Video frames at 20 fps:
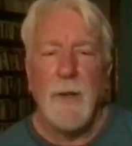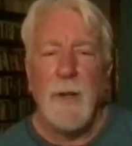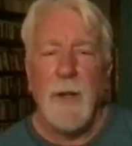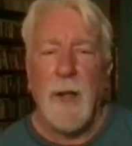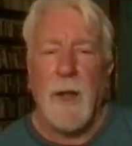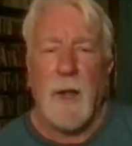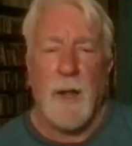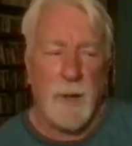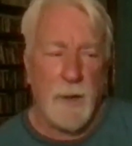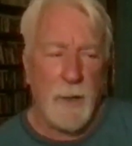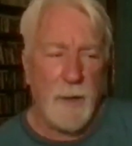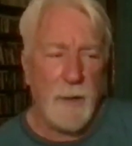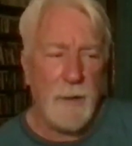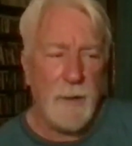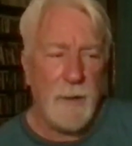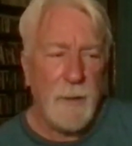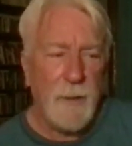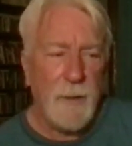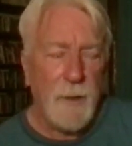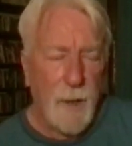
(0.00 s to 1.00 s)
uh,
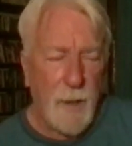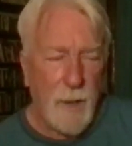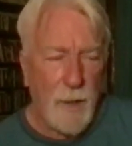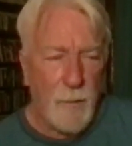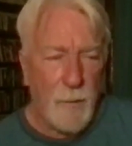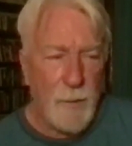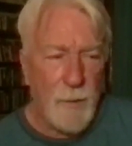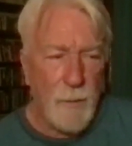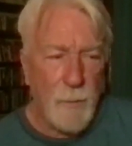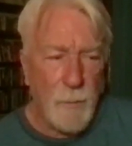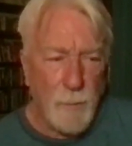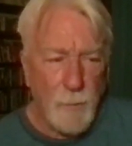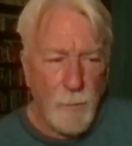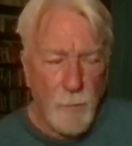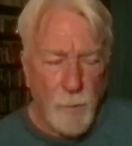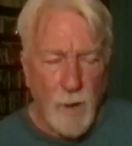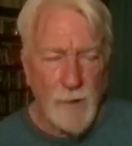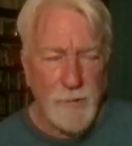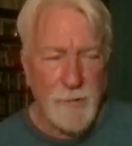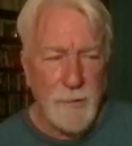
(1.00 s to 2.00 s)
uh, we're
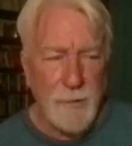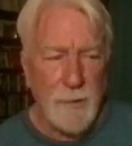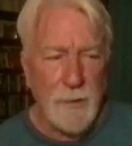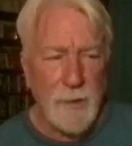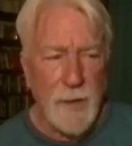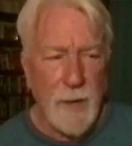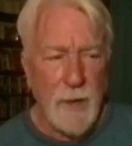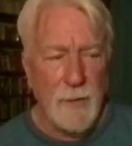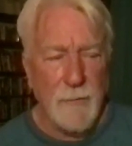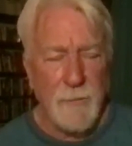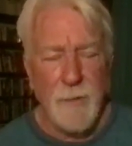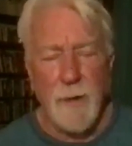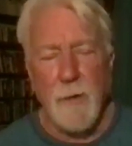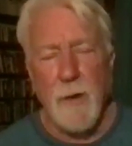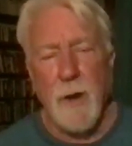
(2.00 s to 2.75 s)
watching a kind of a,